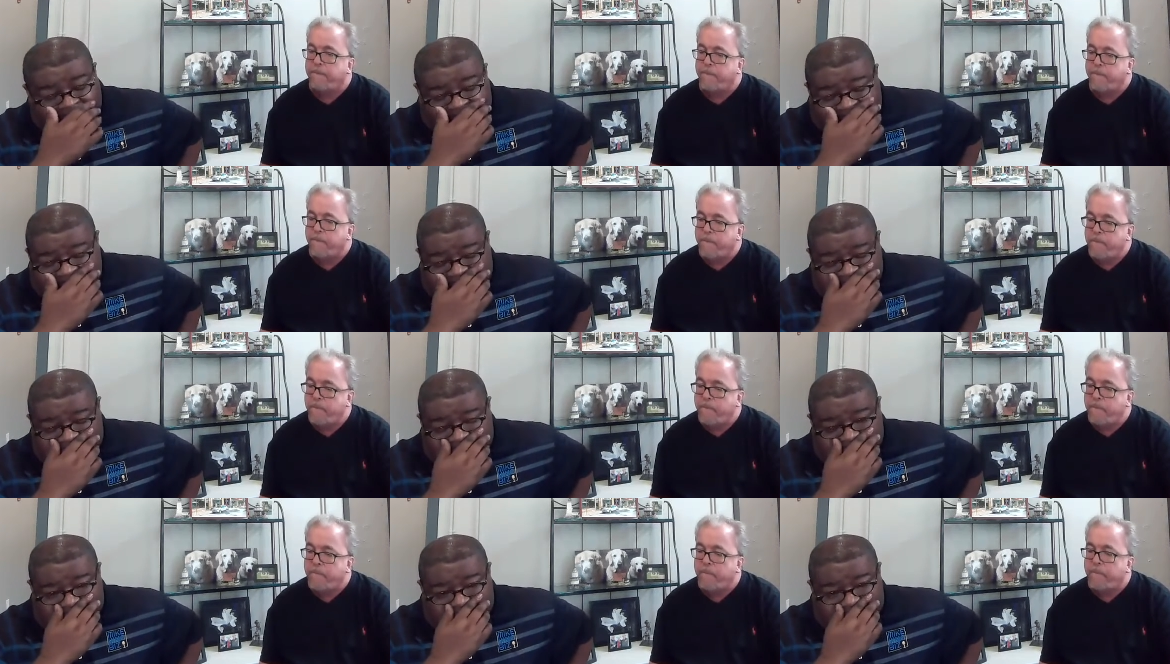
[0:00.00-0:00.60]
Speaker 1: at when
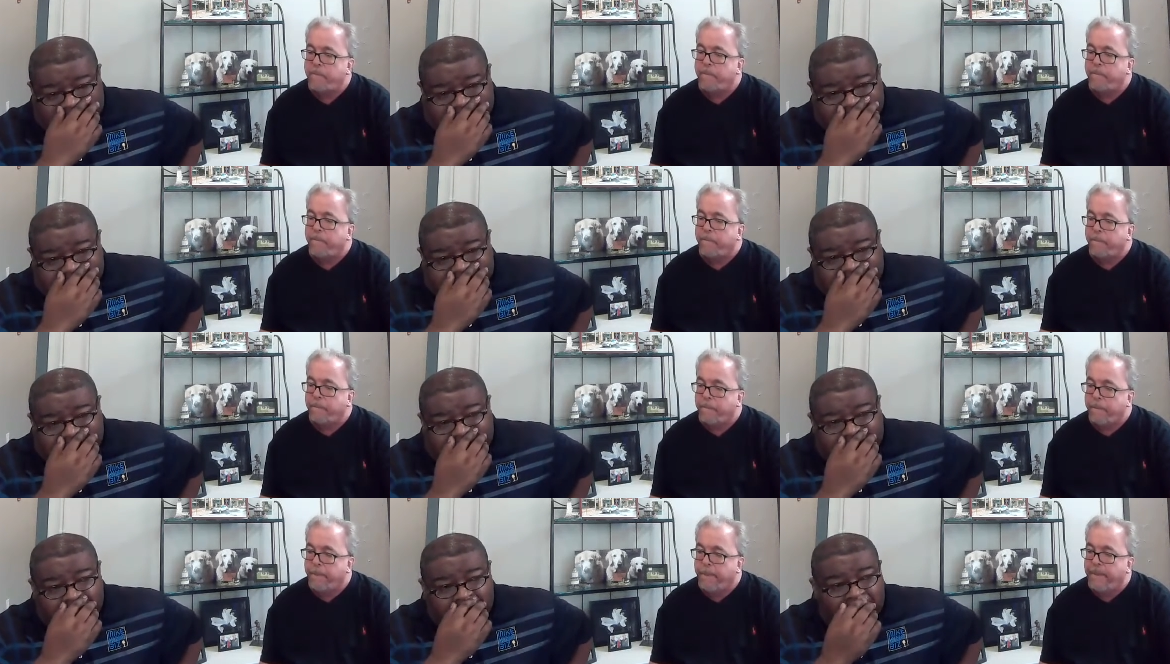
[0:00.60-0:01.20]
people looked at me and
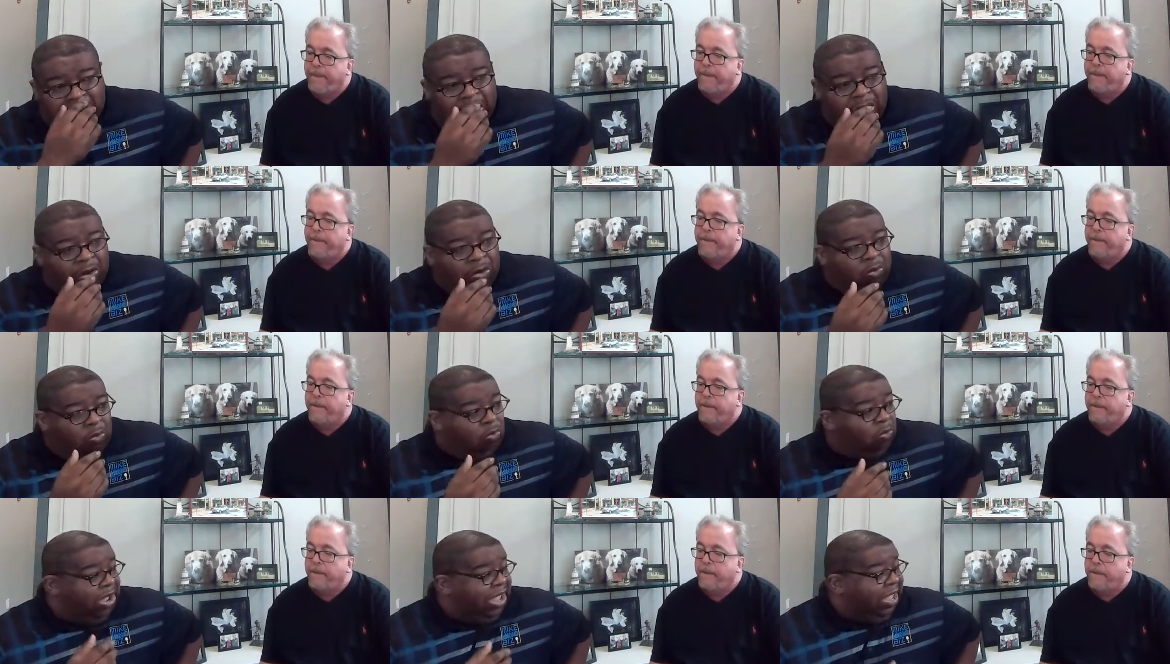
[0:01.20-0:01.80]
said,
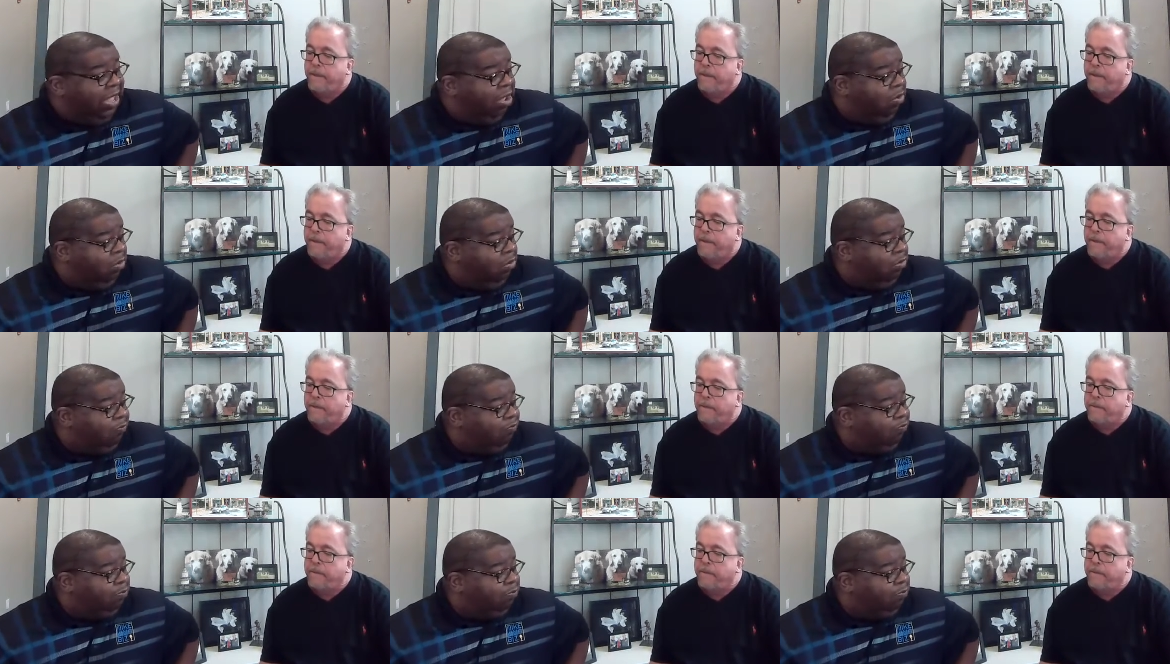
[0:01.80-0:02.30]
Wow,